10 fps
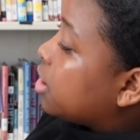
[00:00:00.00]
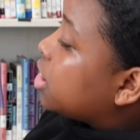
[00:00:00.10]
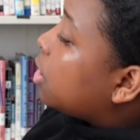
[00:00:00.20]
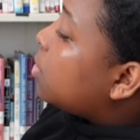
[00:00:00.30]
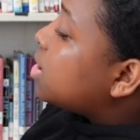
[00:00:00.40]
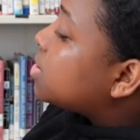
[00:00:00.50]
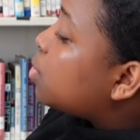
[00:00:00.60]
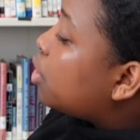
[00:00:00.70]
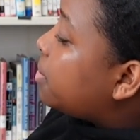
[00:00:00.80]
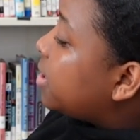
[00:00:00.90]
there was
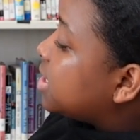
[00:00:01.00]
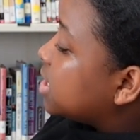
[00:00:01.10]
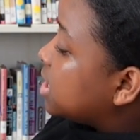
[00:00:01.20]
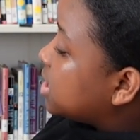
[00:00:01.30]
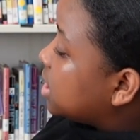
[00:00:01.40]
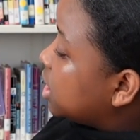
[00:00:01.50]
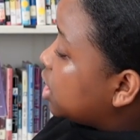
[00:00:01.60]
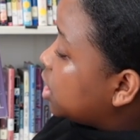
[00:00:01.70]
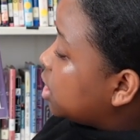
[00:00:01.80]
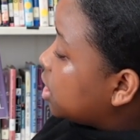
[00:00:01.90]
more business
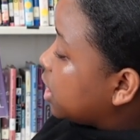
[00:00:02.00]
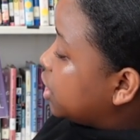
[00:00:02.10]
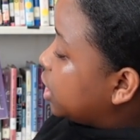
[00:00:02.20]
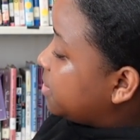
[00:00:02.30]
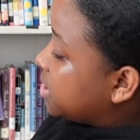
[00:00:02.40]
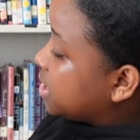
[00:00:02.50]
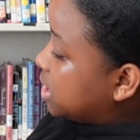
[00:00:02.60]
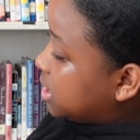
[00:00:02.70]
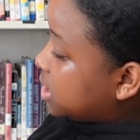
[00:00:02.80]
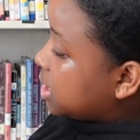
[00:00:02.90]
than the
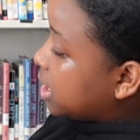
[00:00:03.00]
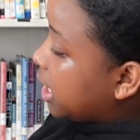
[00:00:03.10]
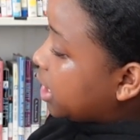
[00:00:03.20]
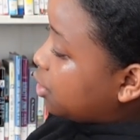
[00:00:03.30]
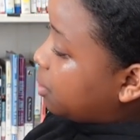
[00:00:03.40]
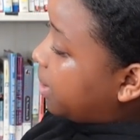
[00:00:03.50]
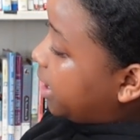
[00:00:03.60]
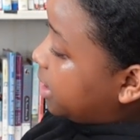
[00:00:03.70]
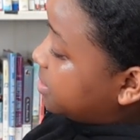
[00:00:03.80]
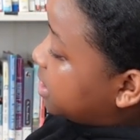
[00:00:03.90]
Jameses could handle
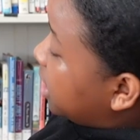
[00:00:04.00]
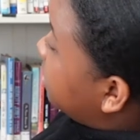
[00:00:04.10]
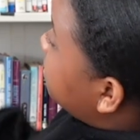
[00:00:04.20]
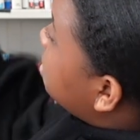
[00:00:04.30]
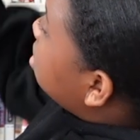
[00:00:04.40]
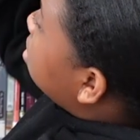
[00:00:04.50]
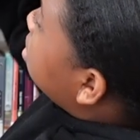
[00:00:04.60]
by themselves.